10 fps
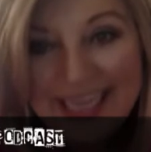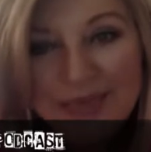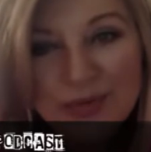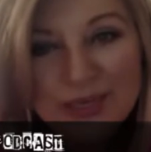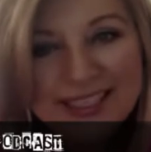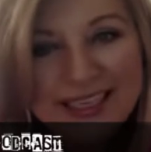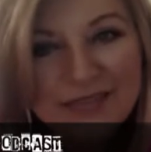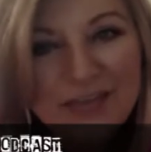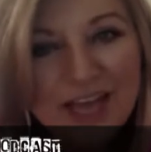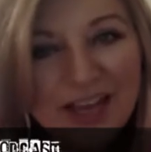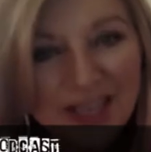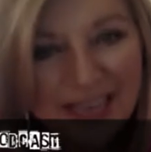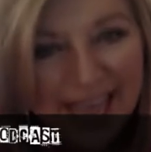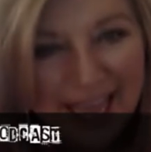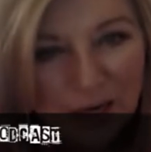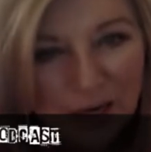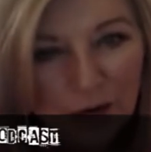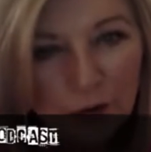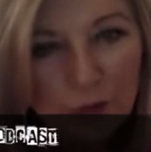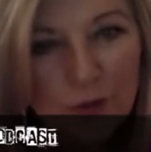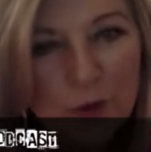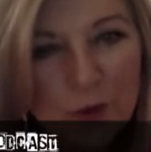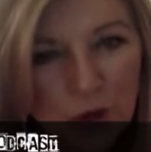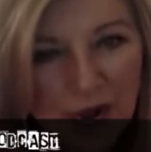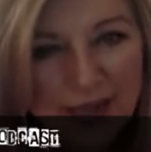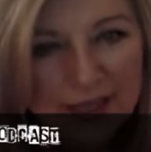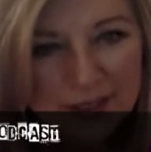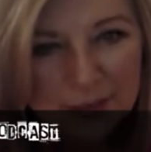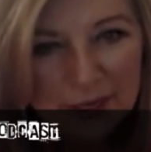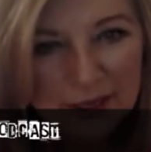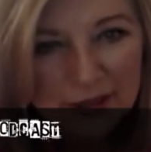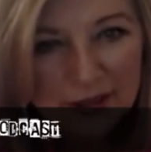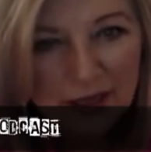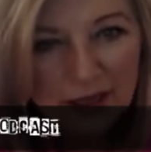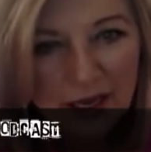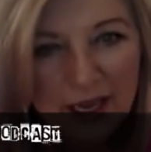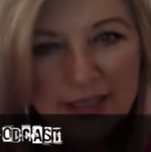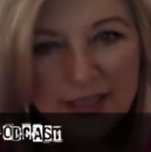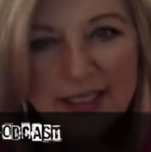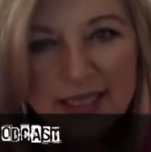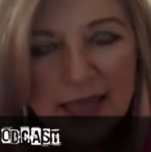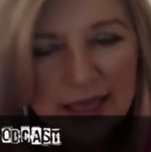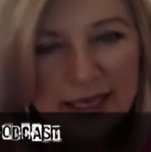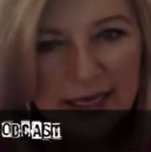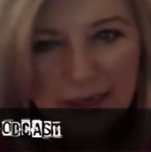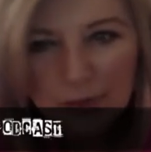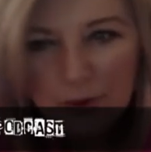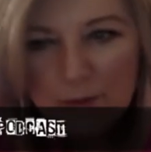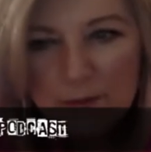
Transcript: had received a letter from her husband telling him